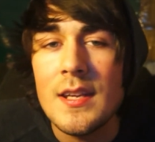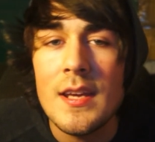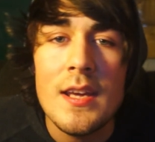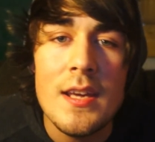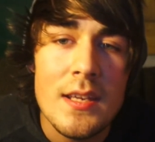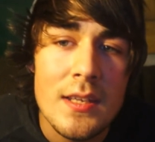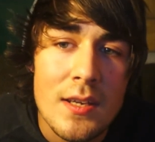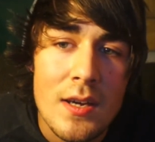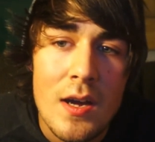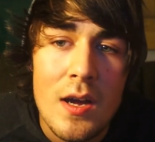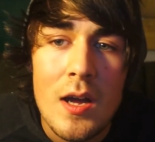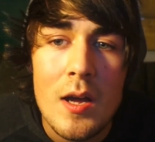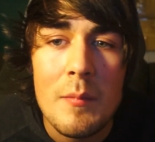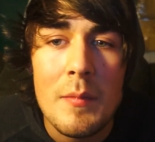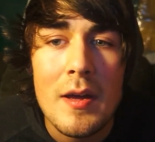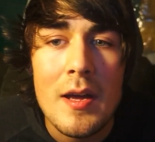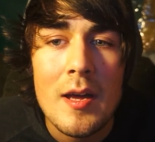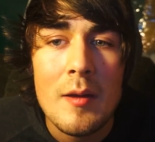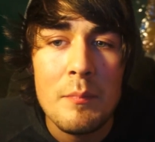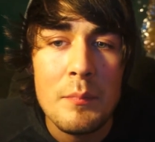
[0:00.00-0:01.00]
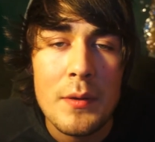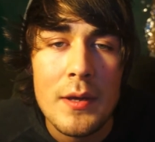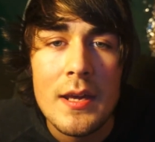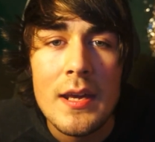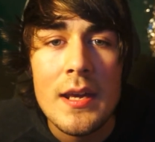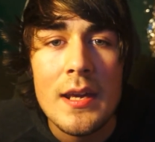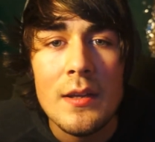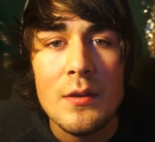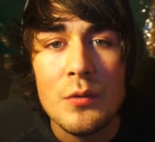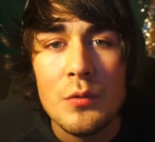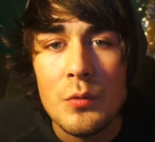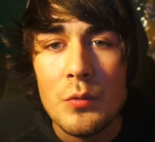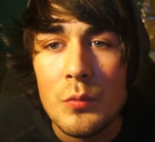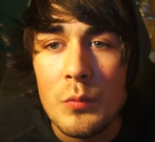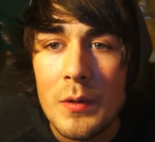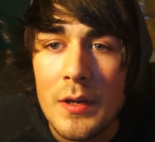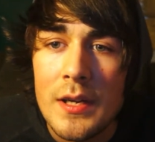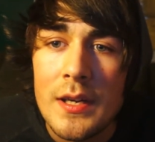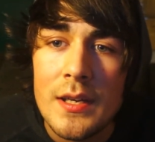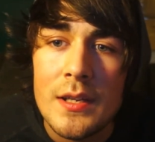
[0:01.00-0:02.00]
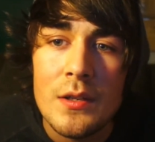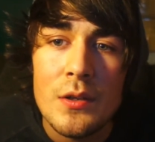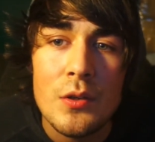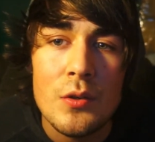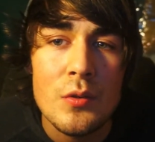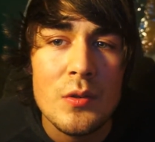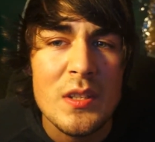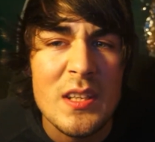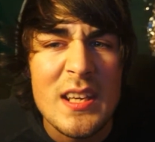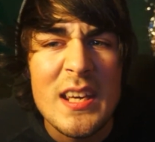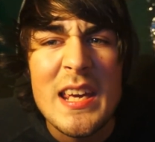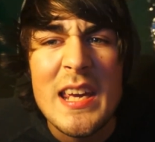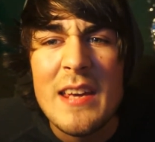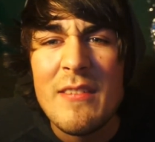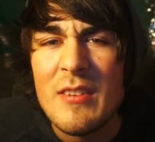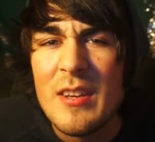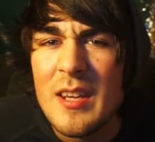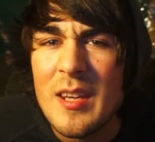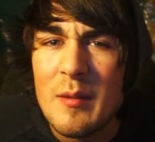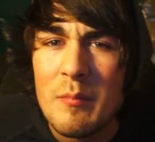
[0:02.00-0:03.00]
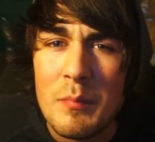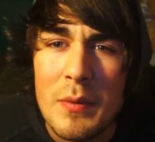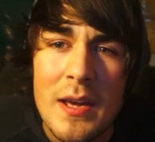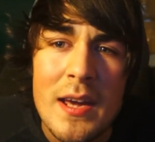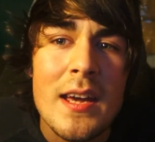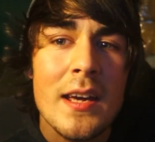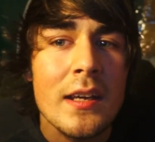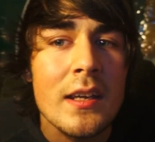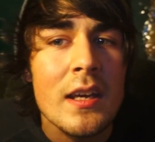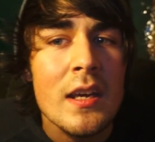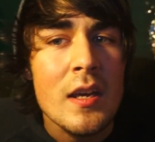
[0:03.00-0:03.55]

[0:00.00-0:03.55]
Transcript: Take all my pain away. Don't give it back.